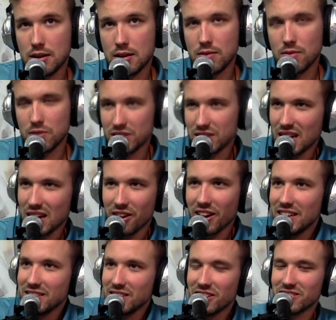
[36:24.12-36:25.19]
which is kind of
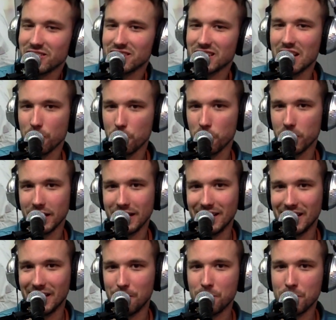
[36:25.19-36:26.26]
crazy. Arkansas is gonna have a one and
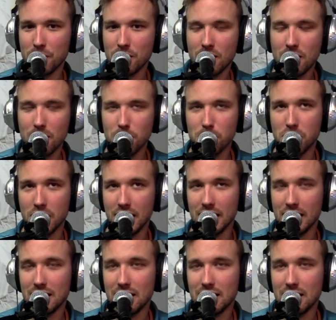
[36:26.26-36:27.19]
done, but